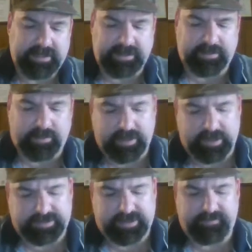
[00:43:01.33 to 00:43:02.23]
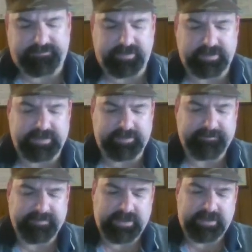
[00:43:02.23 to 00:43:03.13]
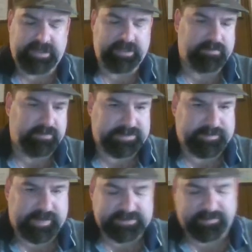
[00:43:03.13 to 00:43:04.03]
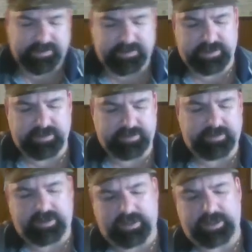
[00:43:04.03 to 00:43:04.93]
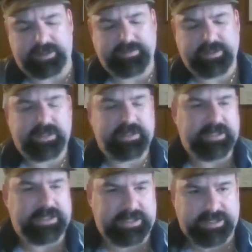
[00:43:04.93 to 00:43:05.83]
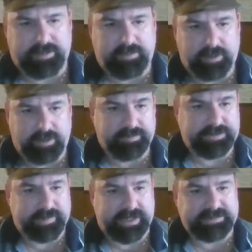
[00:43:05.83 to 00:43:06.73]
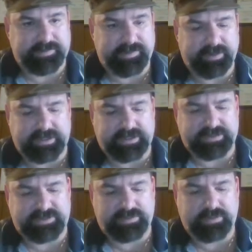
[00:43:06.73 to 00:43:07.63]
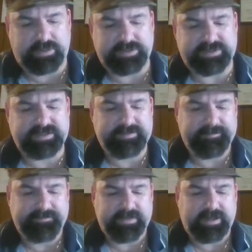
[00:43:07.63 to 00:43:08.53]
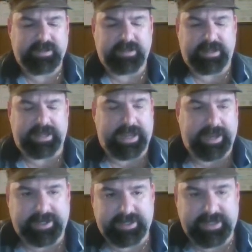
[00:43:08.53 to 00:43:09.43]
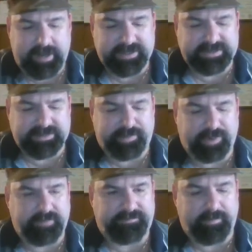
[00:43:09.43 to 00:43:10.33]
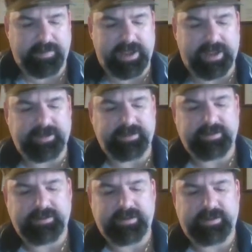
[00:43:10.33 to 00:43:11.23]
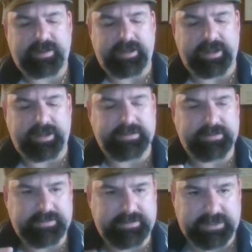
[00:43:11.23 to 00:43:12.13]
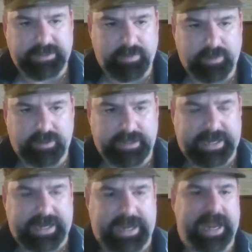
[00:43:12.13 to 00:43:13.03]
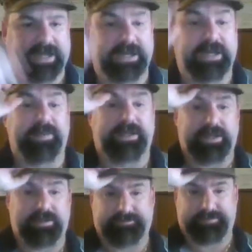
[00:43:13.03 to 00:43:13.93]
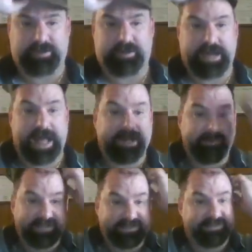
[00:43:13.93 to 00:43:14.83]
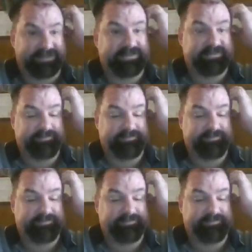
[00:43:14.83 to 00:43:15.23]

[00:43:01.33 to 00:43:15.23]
equal health care funding, equal responsibility under the law, equal responsibility in the schools, economic support for men, and equal anonymity or anonymousness.